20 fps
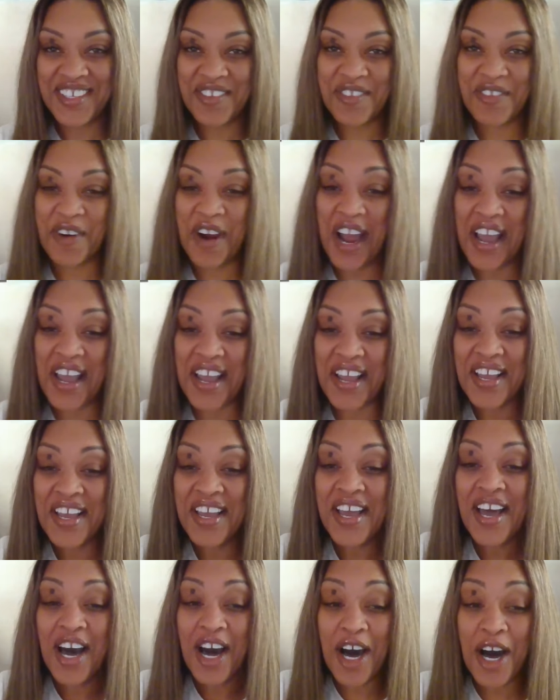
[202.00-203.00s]
Right.
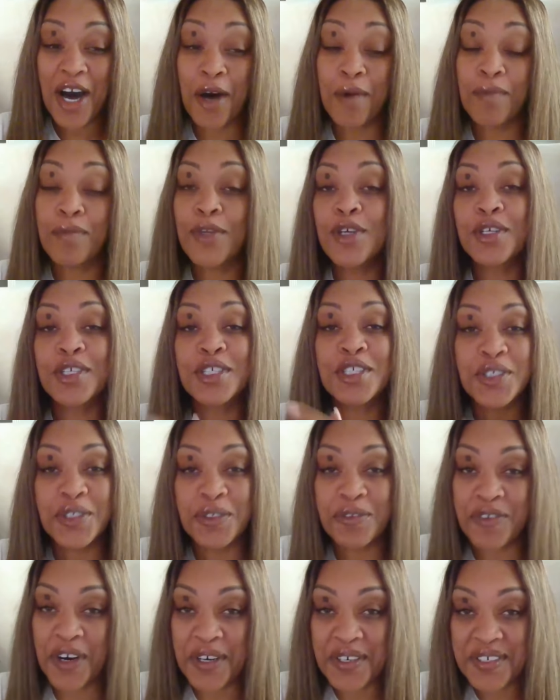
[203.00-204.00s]
Um, you can
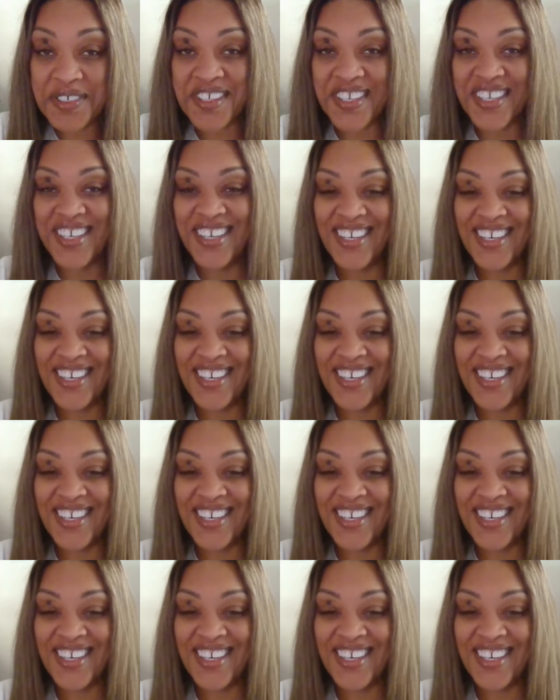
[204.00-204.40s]
shoot first.